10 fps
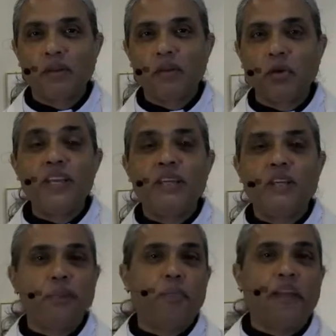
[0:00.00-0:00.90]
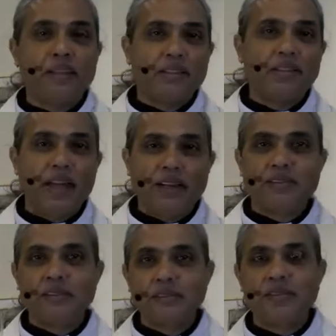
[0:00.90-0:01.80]
Greek debates that
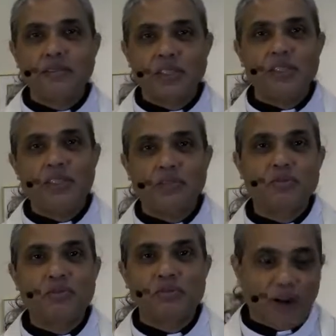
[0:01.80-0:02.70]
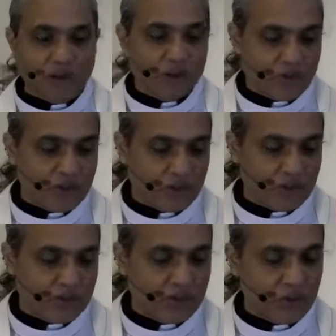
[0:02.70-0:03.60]
these philosophers
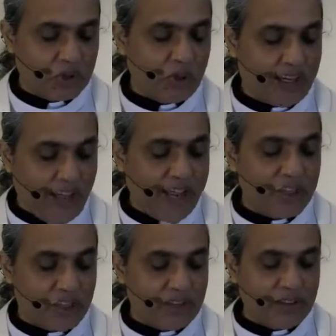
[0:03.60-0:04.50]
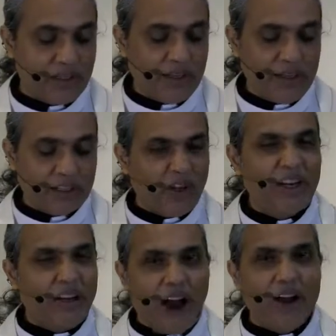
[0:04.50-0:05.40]
used to engage in. It's really
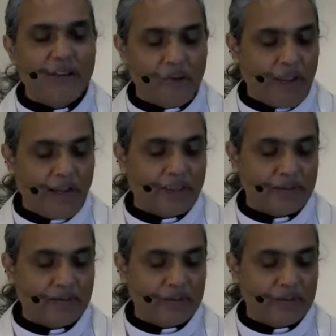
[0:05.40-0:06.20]
not a debate.